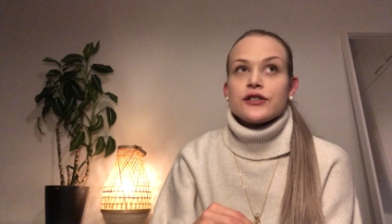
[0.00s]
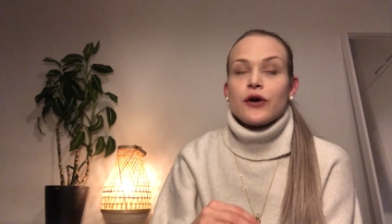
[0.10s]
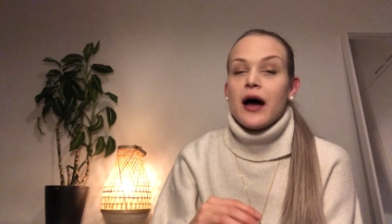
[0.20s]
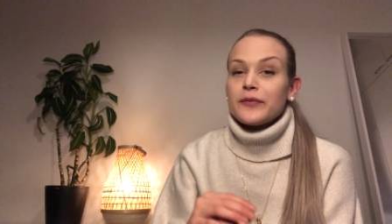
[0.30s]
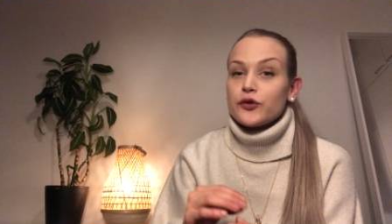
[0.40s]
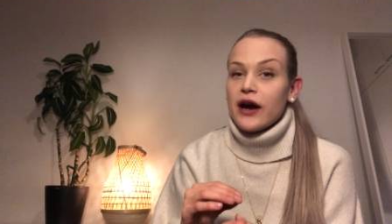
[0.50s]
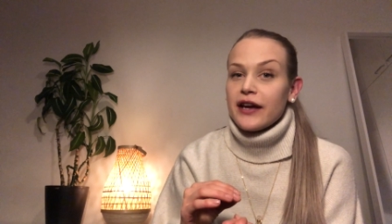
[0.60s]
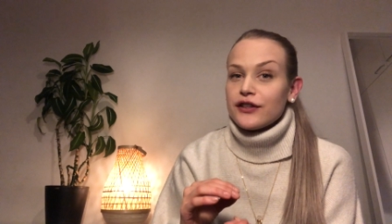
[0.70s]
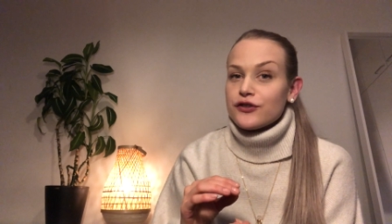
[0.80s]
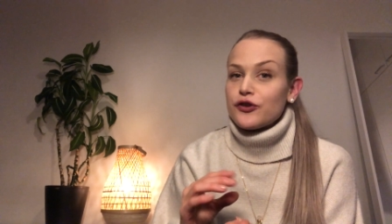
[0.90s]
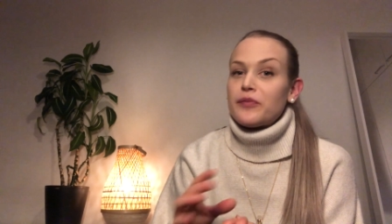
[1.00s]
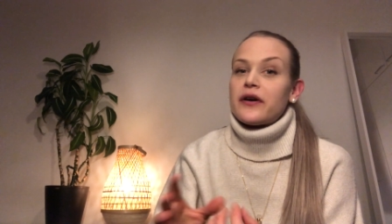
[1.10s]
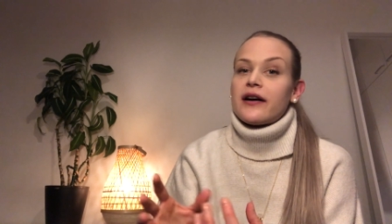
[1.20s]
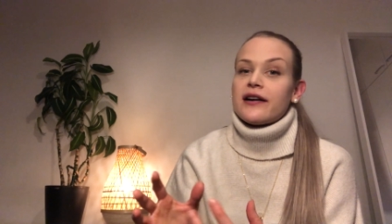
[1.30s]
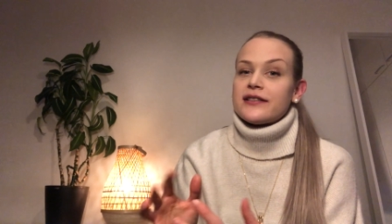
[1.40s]
So I'm trying to
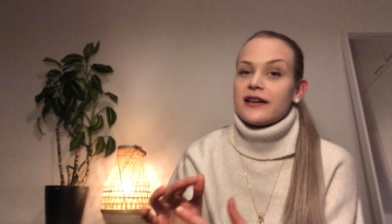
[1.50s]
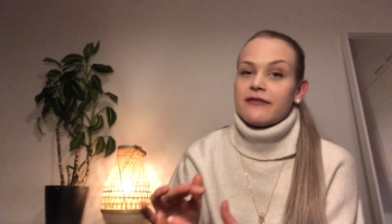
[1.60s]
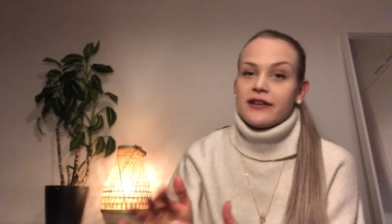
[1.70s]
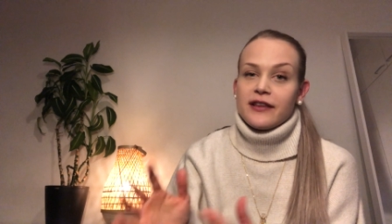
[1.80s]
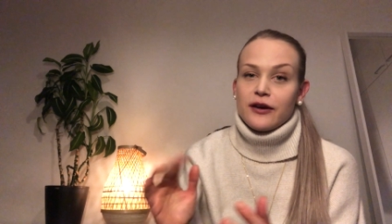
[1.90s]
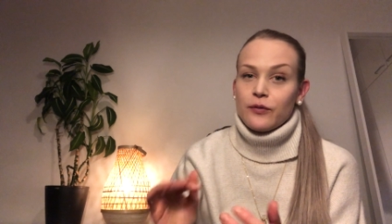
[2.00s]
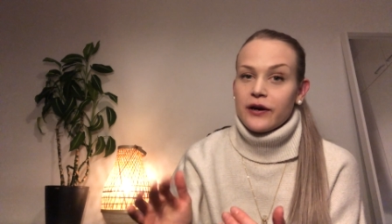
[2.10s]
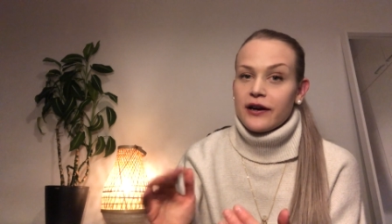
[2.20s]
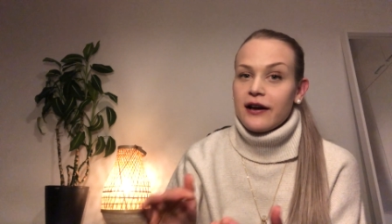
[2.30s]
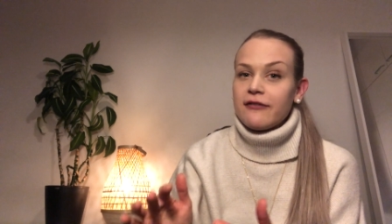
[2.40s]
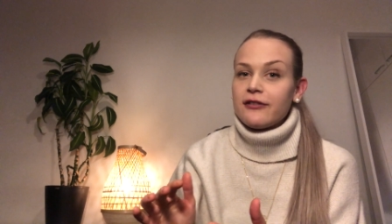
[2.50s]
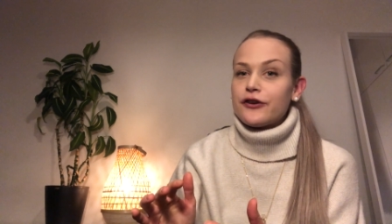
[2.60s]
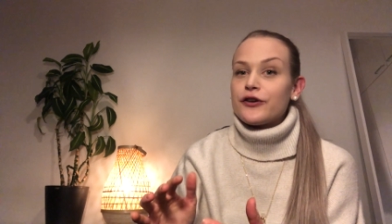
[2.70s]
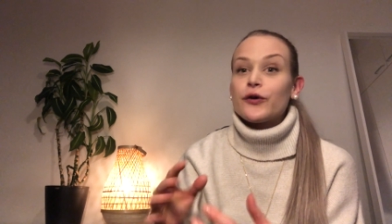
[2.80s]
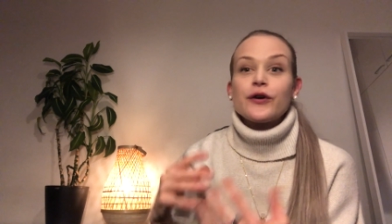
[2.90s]
summarize everything what I have
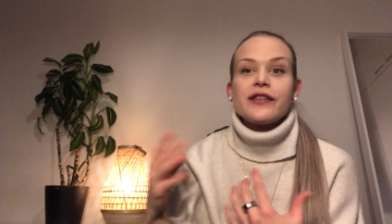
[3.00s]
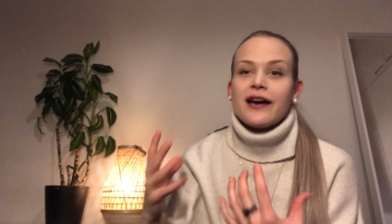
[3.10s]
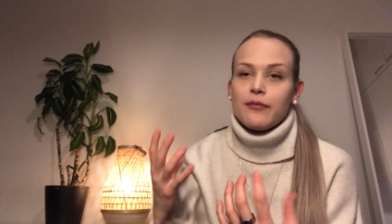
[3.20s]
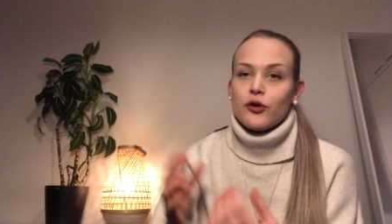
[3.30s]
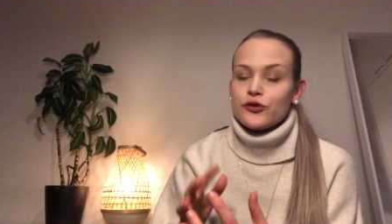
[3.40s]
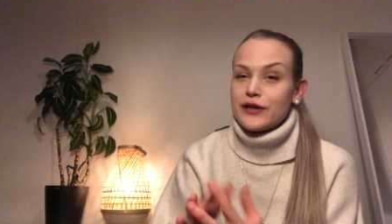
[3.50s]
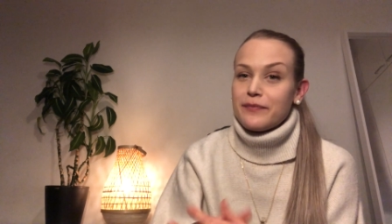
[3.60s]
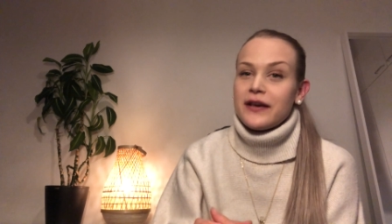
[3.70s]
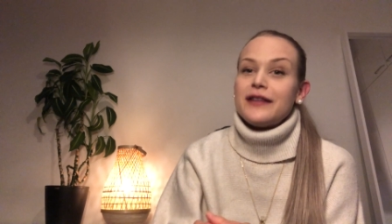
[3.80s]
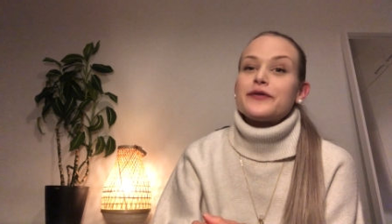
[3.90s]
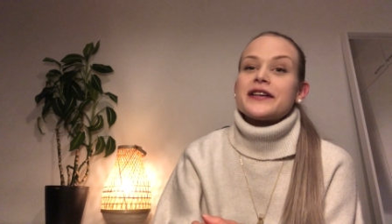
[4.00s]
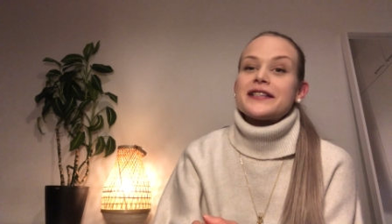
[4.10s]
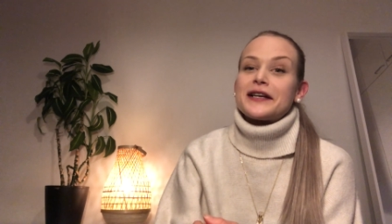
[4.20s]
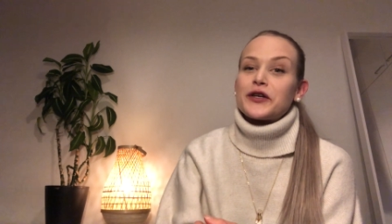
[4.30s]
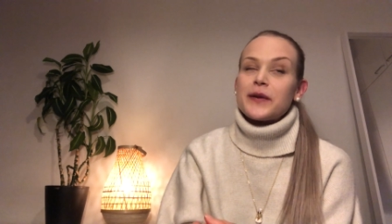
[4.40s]
learned or the most
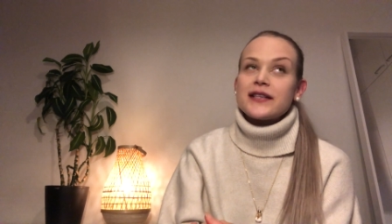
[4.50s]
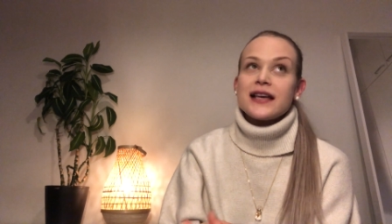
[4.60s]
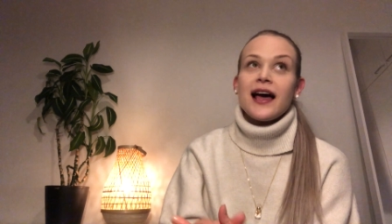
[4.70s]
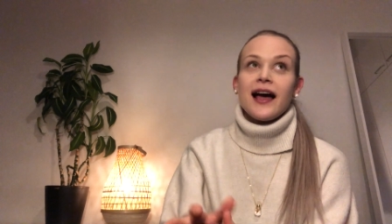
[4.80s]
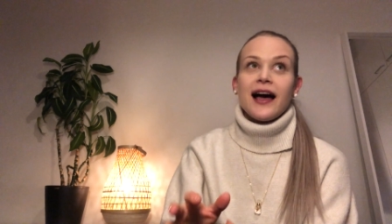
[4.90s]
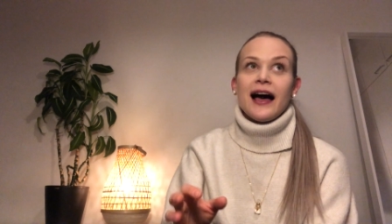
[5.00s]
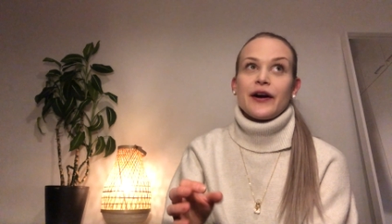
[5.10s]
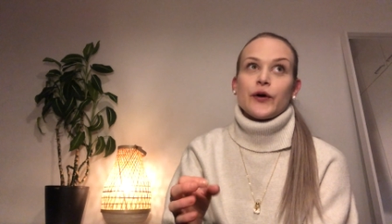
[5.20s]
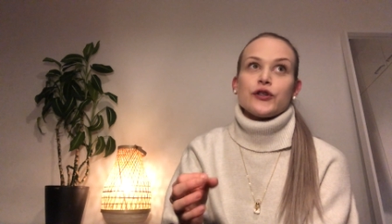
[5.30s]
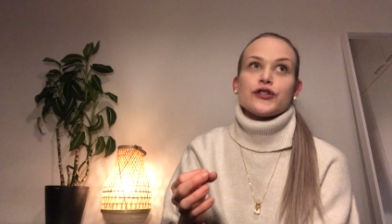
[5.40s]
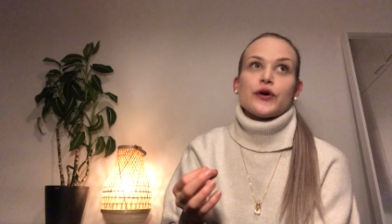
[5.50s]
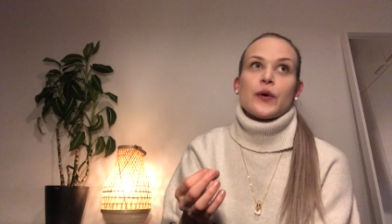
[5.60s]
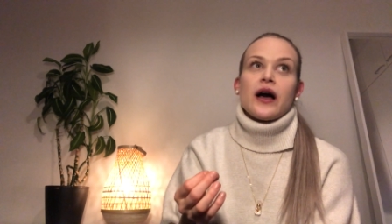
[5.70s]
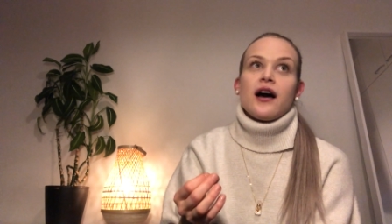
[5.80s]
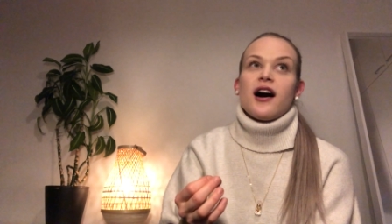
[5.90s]
interesting topics and
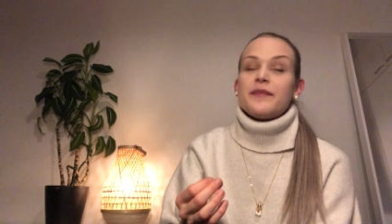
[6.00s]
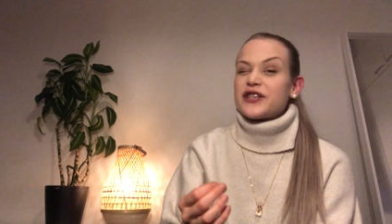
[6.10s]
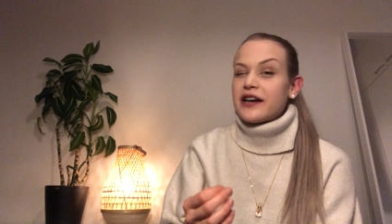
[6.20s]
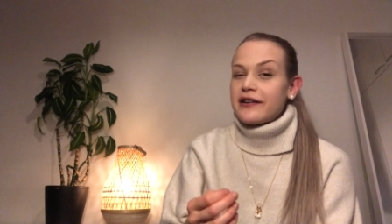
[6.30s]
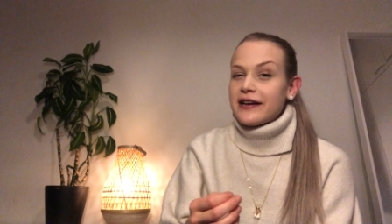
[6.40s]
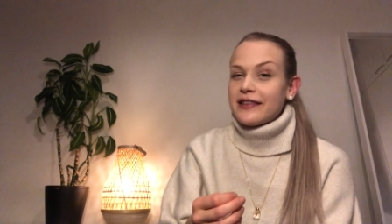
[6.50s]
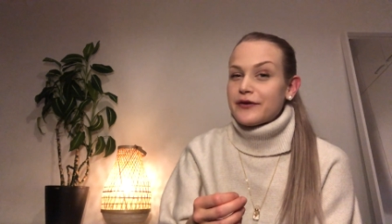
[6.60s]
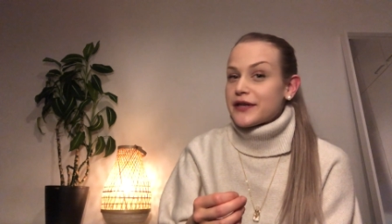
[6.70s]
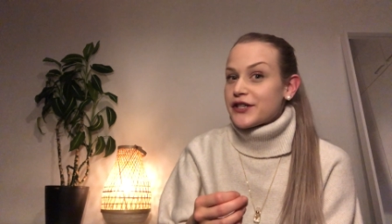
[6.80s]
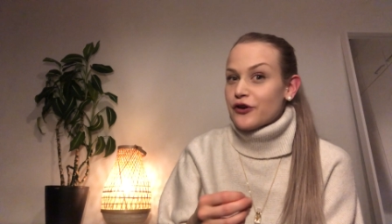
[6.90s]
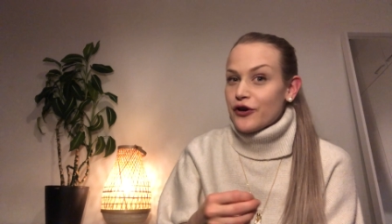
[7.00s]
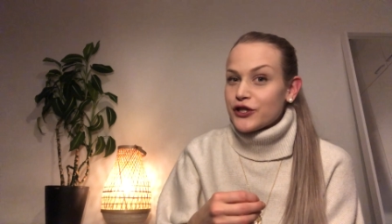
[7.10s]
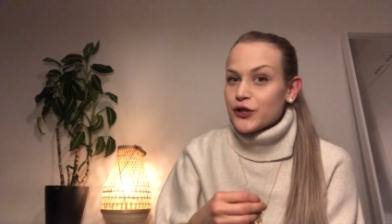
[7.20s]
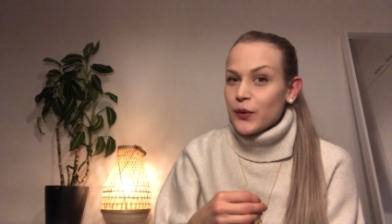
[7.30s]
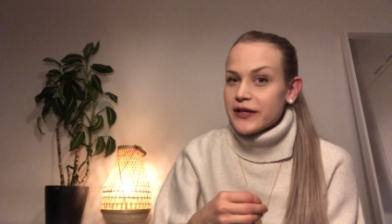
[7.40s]
also I'm sharing the
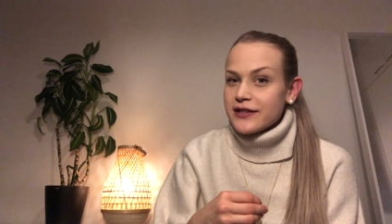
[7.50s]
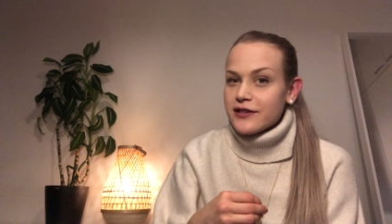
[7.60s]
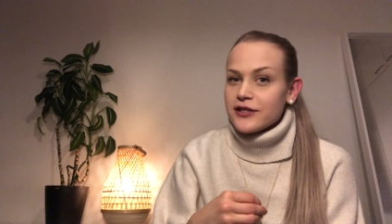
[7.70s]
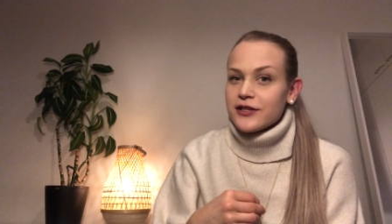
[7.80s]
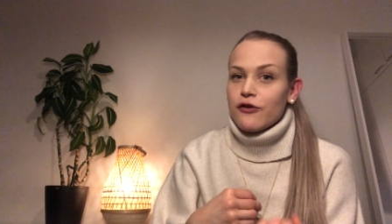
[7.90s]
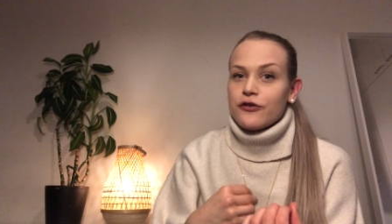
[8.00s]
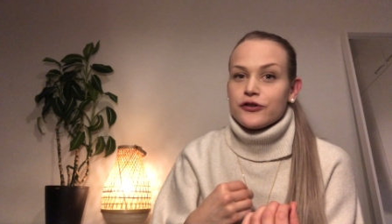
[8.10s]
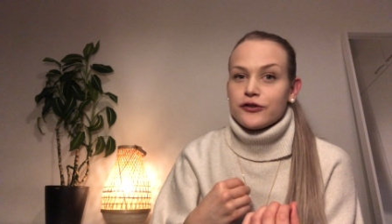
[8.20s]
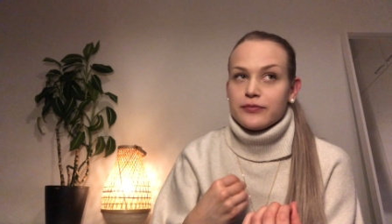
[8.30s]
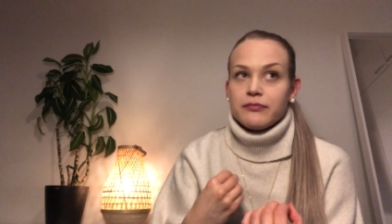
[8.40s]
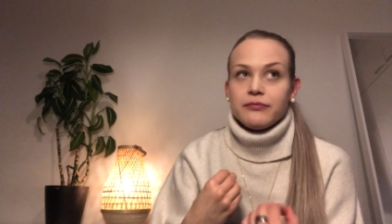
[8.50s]
research questions because